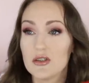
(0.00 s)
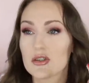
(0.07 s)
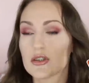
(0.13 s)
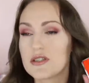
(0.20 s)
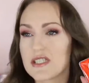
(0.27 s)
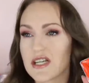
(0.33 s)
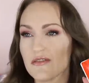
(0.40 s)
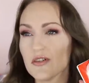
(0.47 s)
You
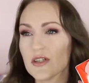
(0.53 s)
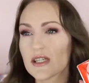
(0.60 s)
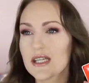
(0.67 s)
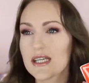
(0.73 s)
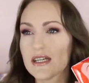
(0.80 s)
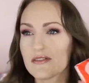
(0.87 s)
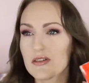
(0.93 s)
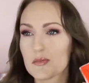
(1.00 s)
could
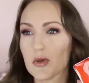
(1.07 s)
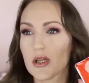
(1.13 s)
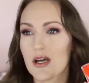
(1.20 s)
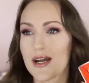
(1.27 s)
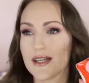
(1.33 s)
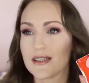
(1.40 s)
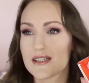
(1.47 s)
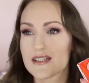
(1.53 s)
definitely have
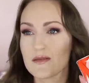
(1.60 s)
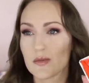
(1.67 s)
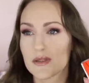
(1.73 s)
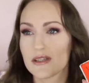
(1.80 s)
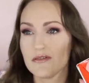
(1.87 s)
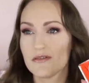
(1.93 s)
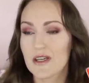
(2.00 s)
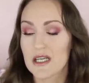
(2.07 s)
applied this
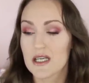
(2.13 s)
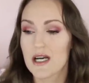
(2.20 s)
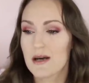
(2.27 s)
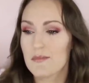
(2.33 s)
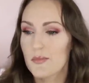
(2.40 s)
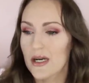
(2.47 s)
with a finger,